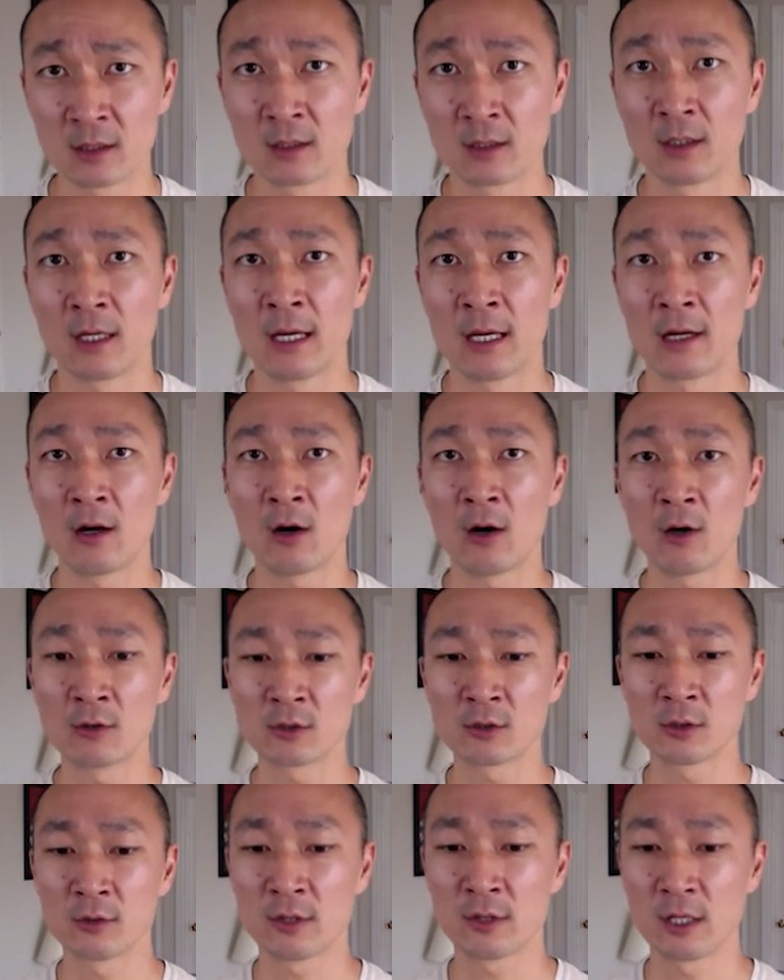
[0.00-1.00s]
and
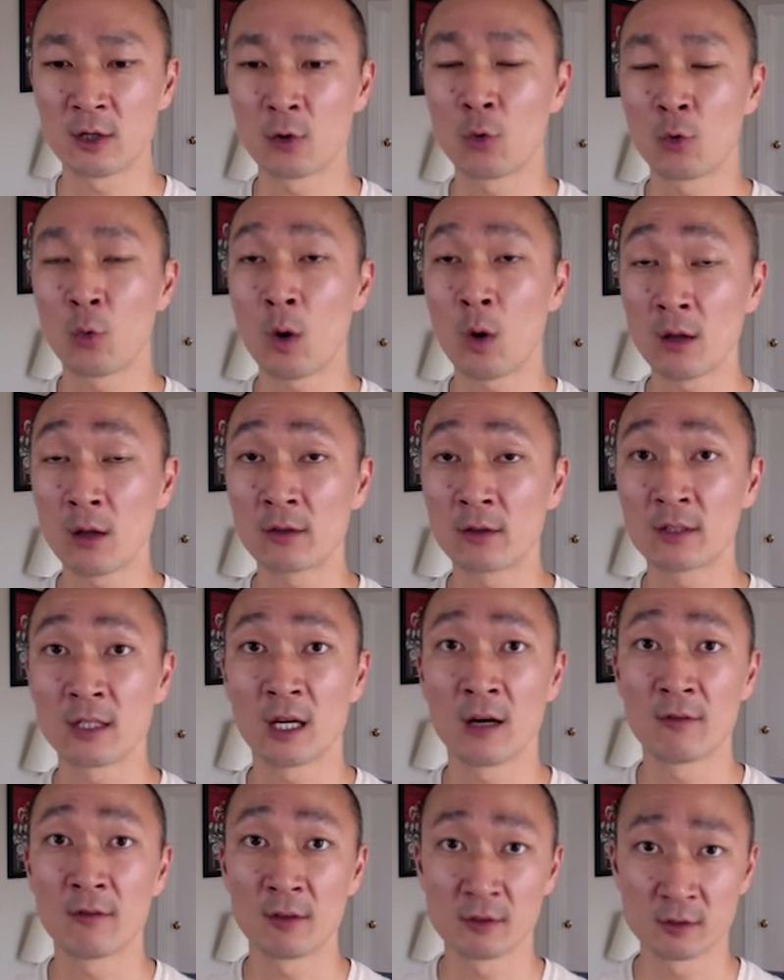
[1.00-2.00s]
also the quality
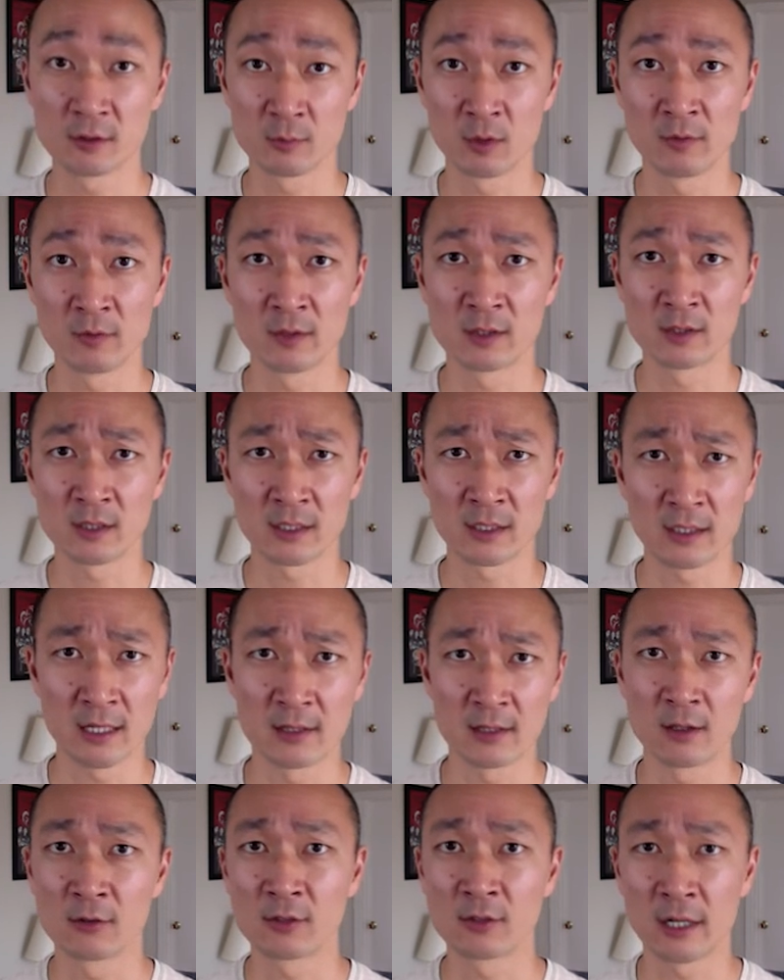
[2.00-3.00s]
of those movements and
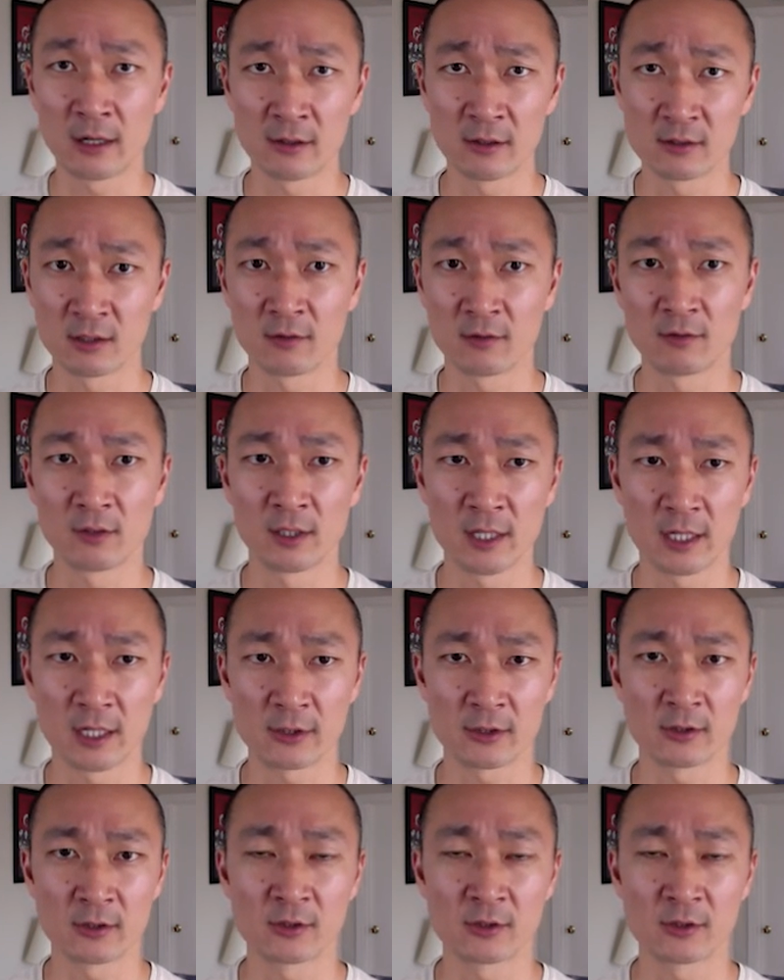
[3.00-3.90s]
those errors of deduction.